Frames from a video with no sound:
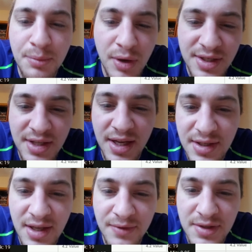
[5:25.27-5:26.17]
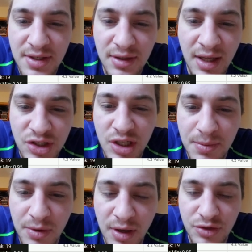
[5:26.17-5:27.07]
Price tag is obviously a lot
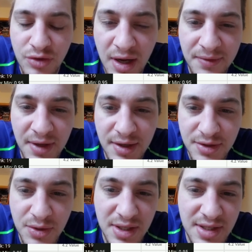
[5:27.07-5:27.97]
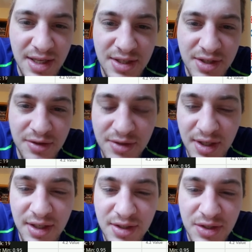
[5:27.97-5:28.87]
cheaper on DraftKings, so he's easier to
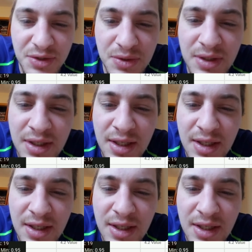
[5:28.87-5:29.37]
get to.